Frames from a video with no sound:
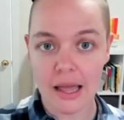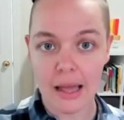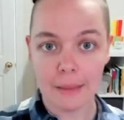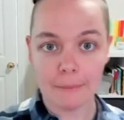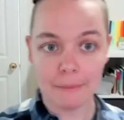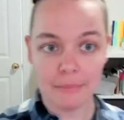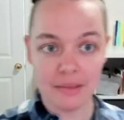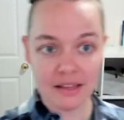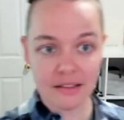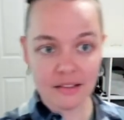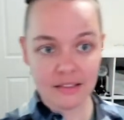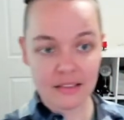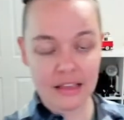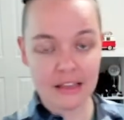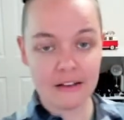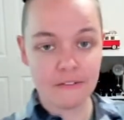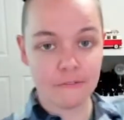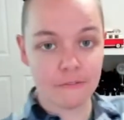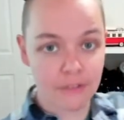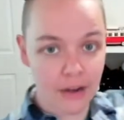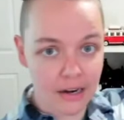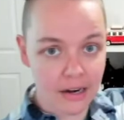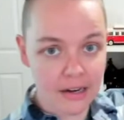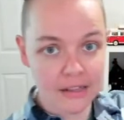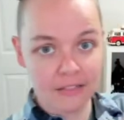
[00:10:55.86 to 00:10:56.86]
means
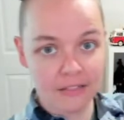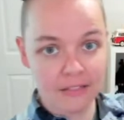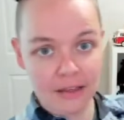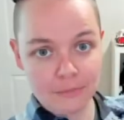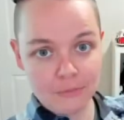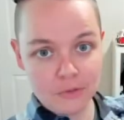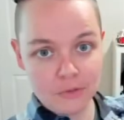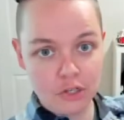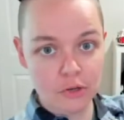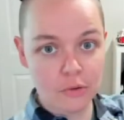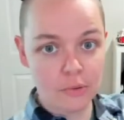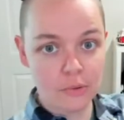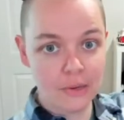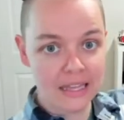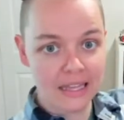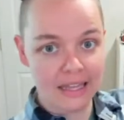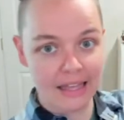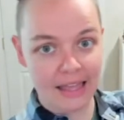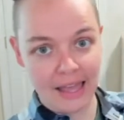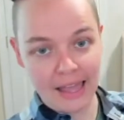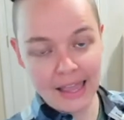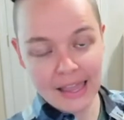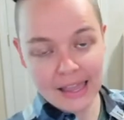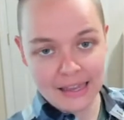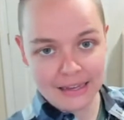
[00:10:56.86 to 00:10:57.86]
inviting them to
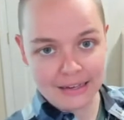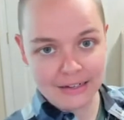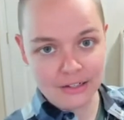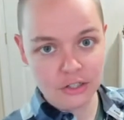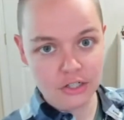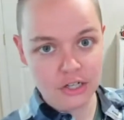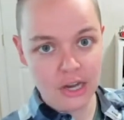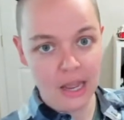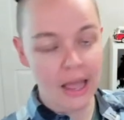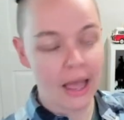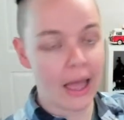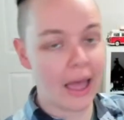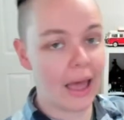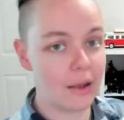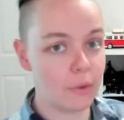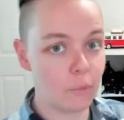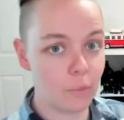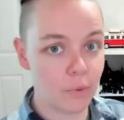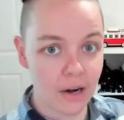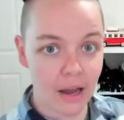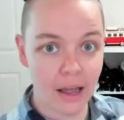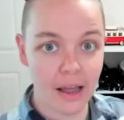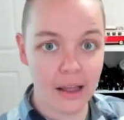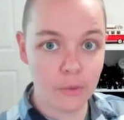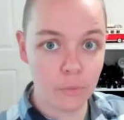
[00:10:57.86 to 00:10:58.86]
engage. And what
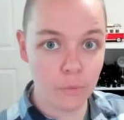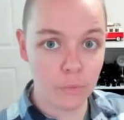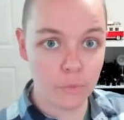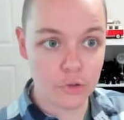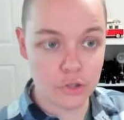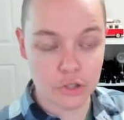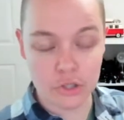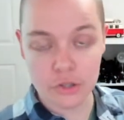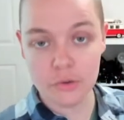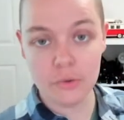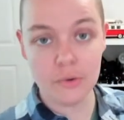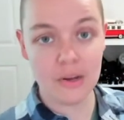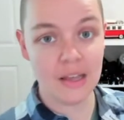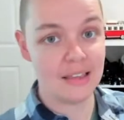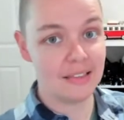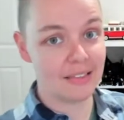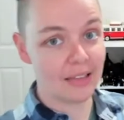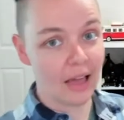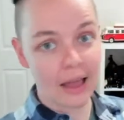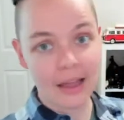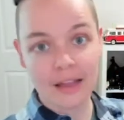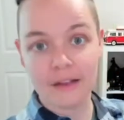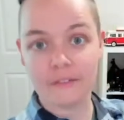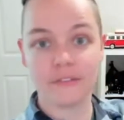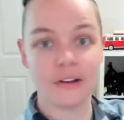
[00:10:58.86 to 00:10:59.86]
I do is
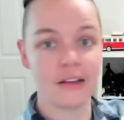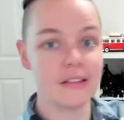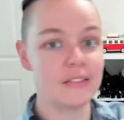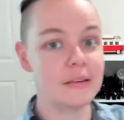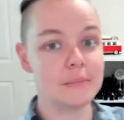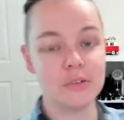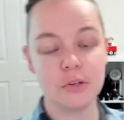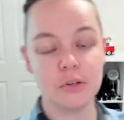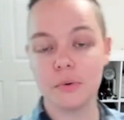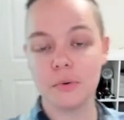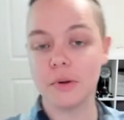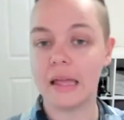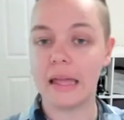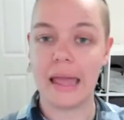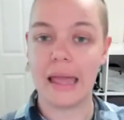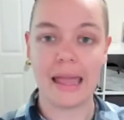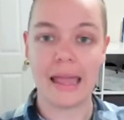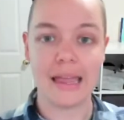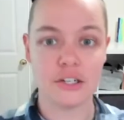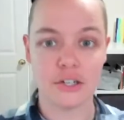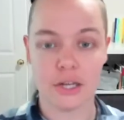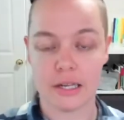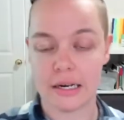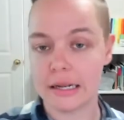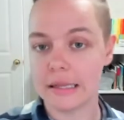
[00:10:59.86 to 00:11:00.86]
I invite them to
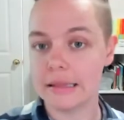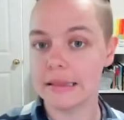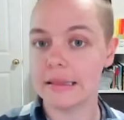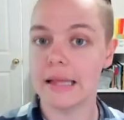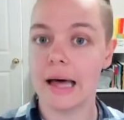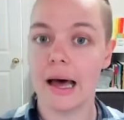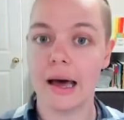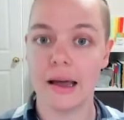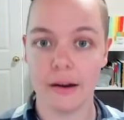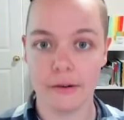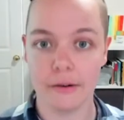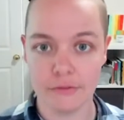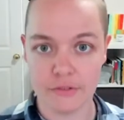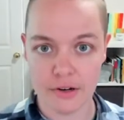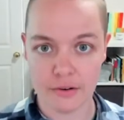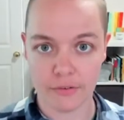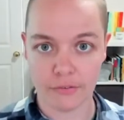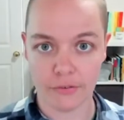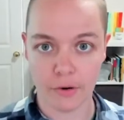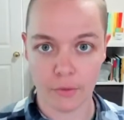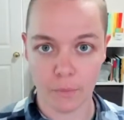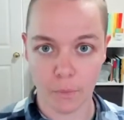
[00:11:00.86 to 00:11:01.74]
engage in a lot of different